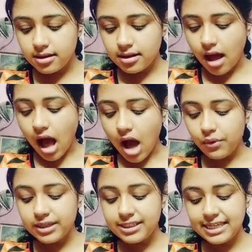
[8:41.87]

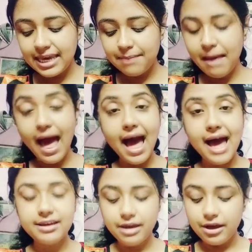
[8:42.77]
Our team
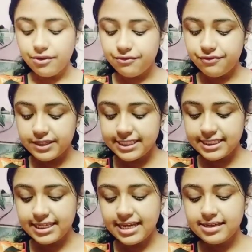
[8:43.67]
had
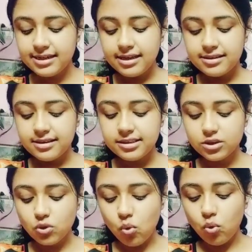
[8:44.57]
visited the
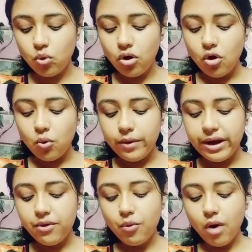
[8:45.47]
school
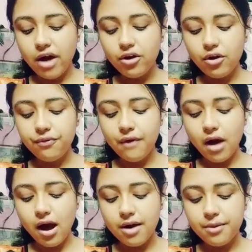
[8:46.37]
where one of
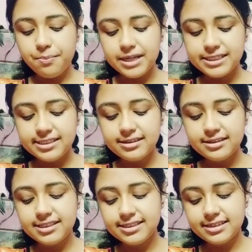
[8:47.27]
our
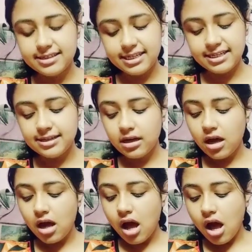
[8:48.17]
presidents studied.
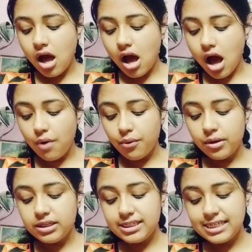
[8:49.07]

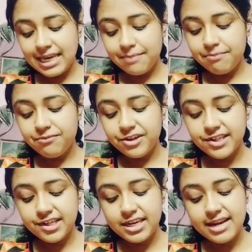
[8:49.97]
Our team
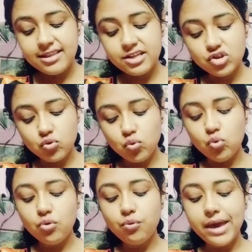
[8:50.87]
visited the
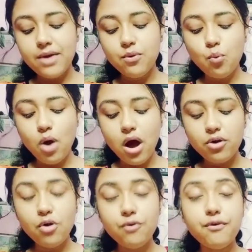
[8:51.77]
school where one
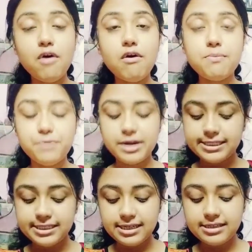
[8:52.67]
of our
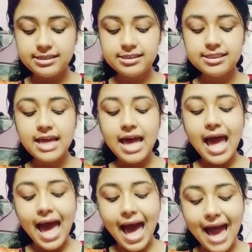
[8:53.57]
presidents
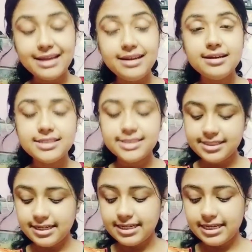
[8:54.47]
had
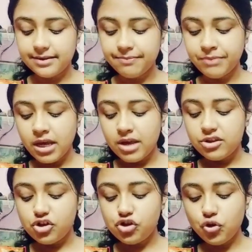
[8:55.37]
studied.
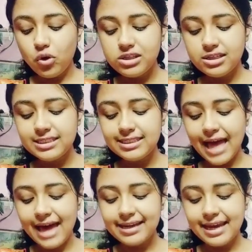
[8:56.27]
The soldiers
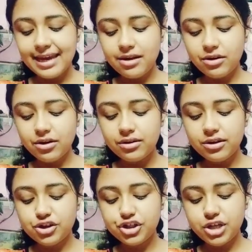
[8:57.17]
had entered
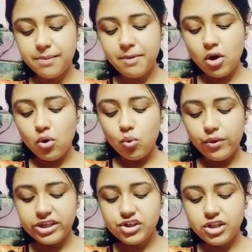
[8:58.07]
the ship
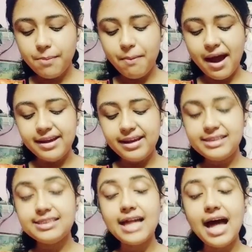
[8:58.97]
which the
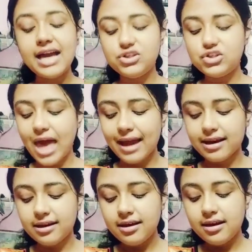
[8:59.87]
pirates hijacked.